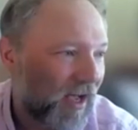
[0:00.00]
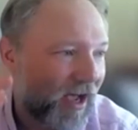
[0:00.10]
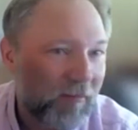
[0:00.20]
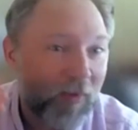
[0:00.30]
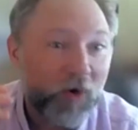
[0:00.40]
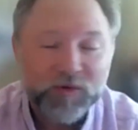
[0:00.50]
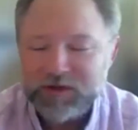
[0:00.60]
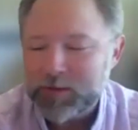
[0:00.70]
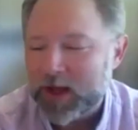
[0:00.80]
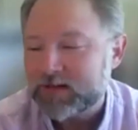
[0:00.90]
motor
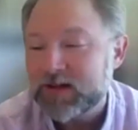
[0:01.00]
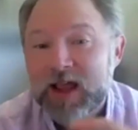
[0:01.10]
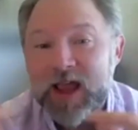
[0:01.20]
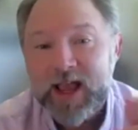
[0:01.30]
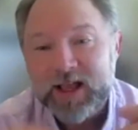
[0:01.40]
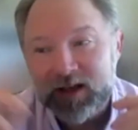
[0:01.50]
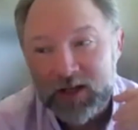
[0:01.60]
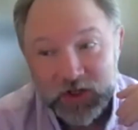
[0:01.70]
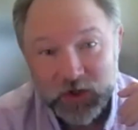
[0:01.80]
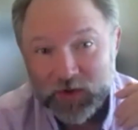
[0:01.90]
response. And
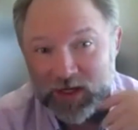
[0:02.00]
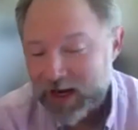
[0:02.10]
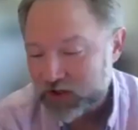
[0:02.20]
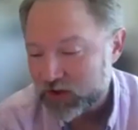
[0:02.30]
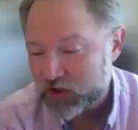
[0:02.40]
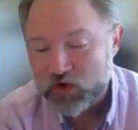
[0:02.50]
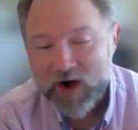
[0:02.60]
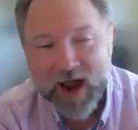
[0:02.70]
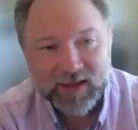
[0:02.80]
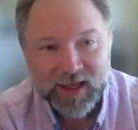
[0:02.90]
you can actually
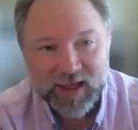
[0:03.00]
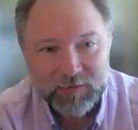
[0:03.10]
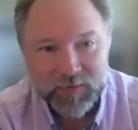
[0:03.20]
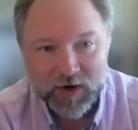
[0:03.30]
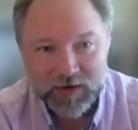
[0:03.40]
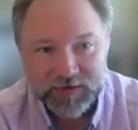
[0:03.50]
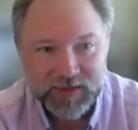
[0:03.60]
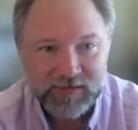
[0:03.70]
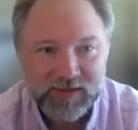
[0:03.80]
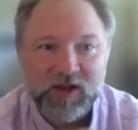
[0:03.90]
track that impulse
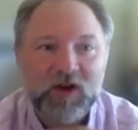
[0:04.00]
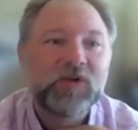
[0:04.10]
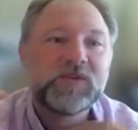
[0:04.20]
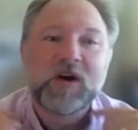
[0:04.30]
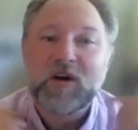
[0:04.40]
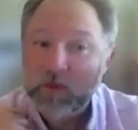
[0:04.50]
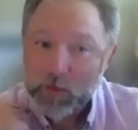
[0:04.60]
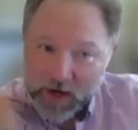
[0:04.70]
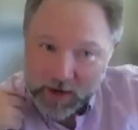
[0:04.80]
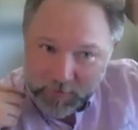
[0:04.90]
as it goes all the
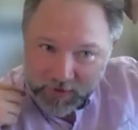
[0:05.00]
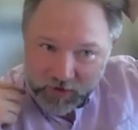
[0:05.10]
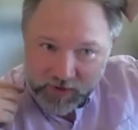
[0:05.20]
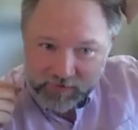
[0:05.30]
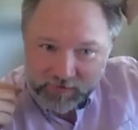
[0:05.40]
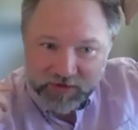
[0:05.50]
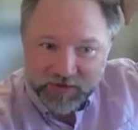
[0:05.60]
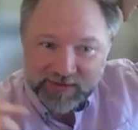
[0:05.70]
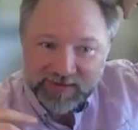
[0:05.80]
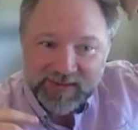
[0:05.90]
way up, and you can
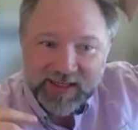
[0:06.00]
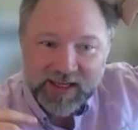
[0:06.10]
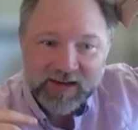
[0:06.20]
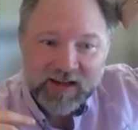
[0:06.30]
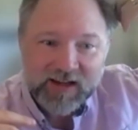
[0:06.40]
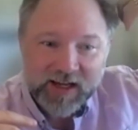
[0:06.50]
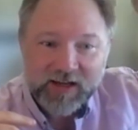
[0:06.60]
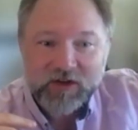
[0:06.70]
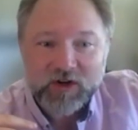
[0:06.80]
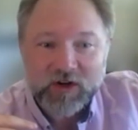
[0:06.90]
eventually see it
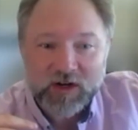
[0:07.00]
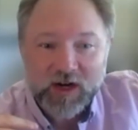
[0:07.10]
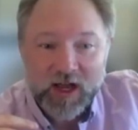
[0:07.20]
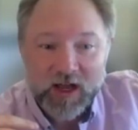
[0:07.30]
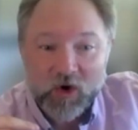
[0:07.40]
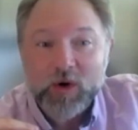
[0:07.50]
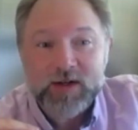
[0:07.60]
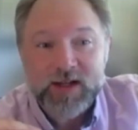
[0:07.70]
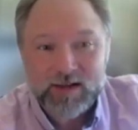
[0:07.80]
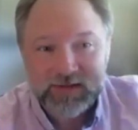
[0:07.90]
in your
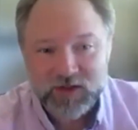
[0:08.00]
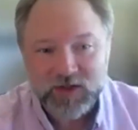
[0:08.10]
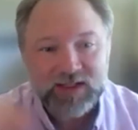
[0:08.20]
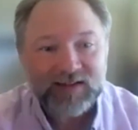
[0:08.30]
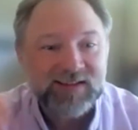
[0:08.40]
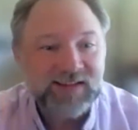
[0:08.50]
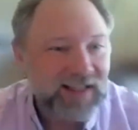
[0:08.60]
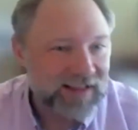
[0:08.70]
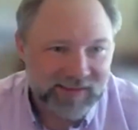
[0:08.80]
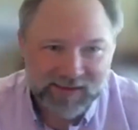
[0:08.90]
cortex. So you can
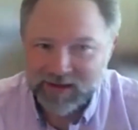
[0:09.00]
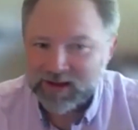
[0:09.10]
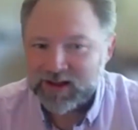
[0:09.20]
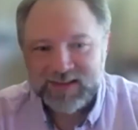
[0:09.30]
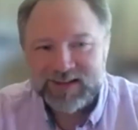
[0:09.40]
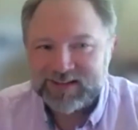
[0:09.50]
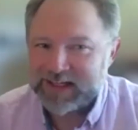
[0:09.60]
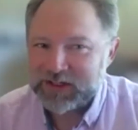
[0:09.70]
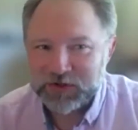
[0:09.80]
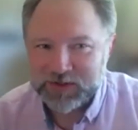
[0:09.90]
see that the, the
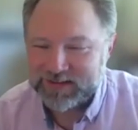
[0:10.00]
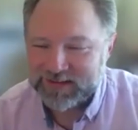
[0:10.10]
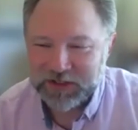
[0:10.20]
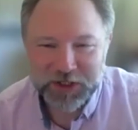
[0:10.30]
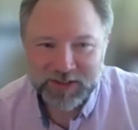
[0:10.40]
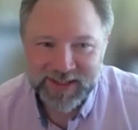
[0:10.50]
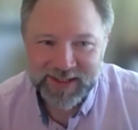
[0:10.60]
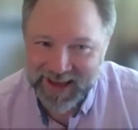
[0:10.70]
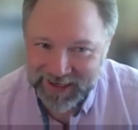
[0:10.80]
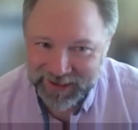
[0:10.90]
signal is clearly
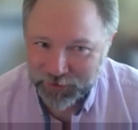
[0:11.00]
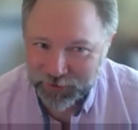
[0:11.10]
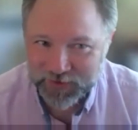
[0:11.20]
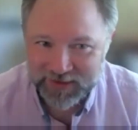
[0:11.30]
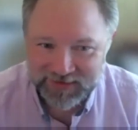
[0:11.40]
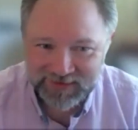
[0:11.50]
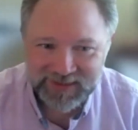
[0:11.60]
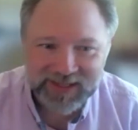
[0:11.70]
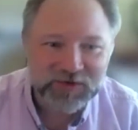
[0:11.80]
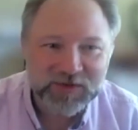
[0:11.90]
getting through. There's a
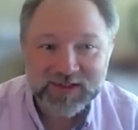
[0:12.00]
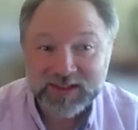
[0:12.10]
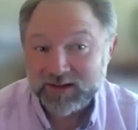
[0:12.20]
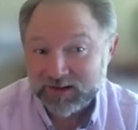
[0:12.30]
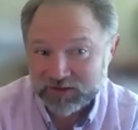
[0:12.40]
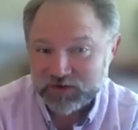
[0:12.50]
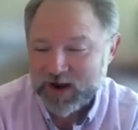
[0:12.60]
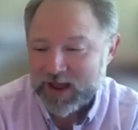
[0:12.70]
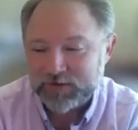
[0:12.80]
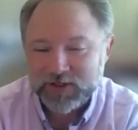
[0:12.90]
sensory signal that's
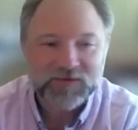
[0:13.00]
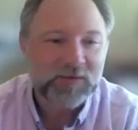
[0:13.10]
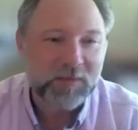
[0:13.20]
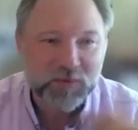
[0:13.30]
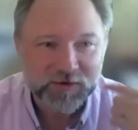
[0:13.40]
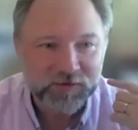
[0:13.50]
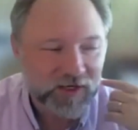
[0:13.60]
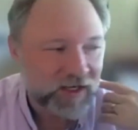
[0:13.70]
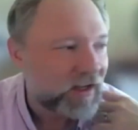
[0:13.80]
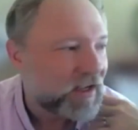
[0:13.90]
traveling from the
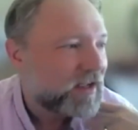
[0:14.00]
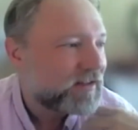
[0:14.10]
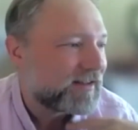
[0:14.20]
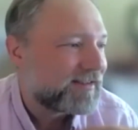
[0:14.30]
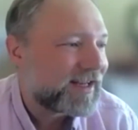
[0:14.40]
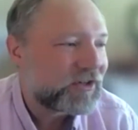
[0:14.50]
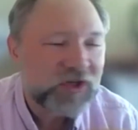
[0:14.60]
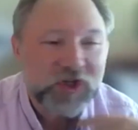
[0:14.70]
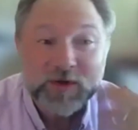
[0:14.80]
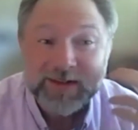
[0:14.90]
periphery to the center.
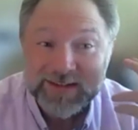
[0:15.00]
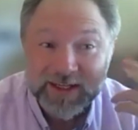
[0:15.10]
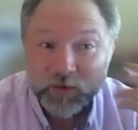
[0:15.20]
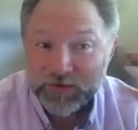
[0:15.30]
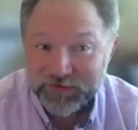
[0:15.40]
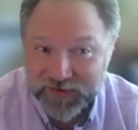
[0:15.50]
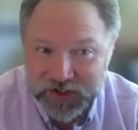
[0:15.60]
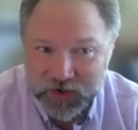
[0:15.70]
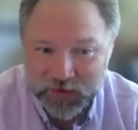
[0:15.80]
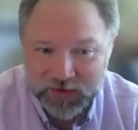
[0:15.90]
You can see it with
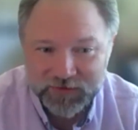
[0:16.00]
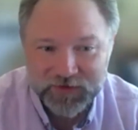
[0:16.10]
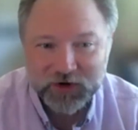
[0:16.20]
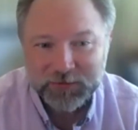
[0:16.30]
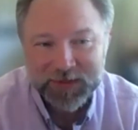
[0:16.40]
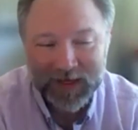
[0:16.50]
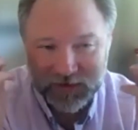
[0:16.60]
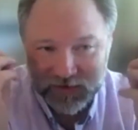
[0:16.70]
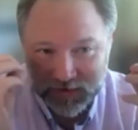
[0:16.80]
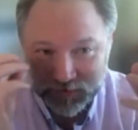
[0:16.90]
visual evoke
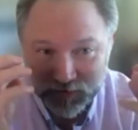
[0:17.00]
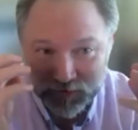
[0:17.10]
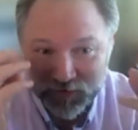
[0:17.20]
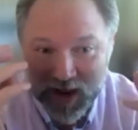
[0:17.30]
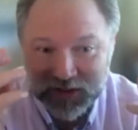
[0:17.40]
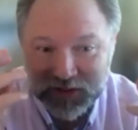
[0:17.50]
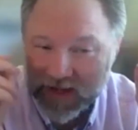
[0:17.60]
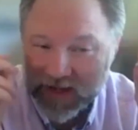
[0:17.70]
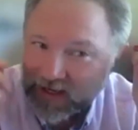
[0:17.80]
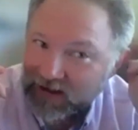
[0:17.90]
potentials. If you flash a
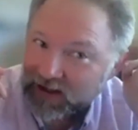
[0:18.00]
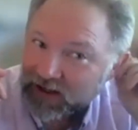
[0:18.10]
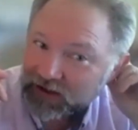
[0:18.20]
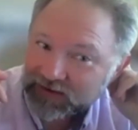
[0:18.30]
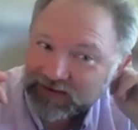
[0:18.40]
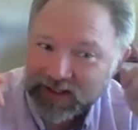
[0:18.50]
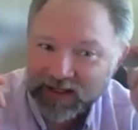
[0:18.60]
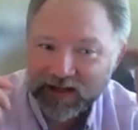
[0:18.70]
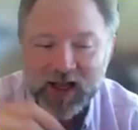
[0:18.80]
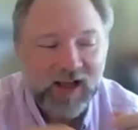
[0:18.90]
light, you'll see
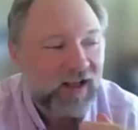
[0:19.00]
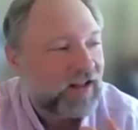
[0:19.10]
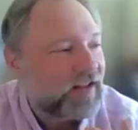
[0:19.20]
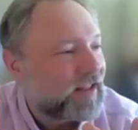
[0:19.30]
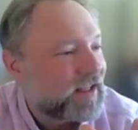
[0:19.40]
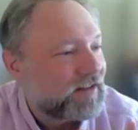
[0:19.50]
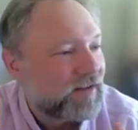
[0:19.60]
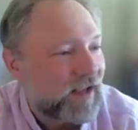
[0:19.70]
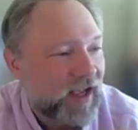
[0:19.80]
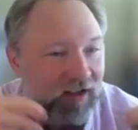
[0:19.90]
uh, things
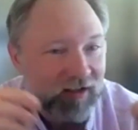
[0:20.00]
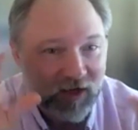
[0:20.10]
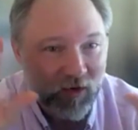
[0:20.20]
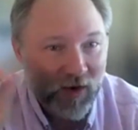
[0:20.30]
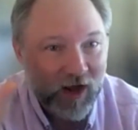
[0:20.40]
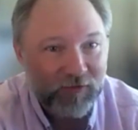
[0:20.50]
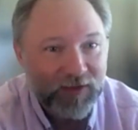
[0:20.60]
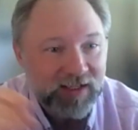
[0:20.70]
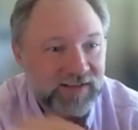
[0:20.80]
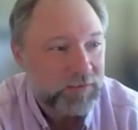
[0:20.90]
uh, going off in
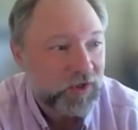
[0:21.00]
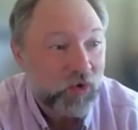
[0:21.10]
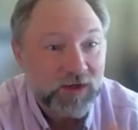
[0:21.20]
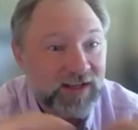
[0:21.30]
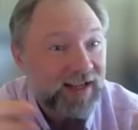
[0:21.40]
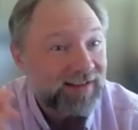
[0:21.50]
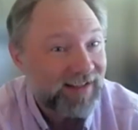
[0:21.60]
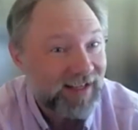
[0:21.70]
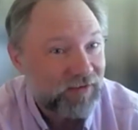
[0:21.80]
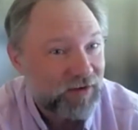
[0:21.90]
the occipital cortex,
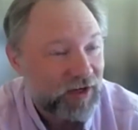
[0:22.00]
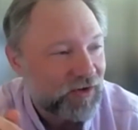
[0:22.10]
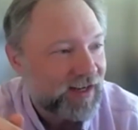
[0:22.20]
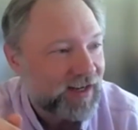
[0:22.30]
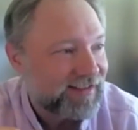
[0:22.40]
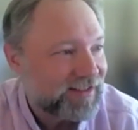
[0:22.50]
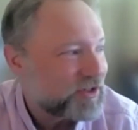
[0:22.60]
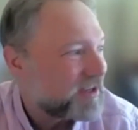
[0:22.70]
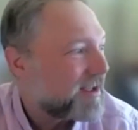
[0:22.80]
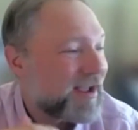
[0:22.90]
even under anesthesia.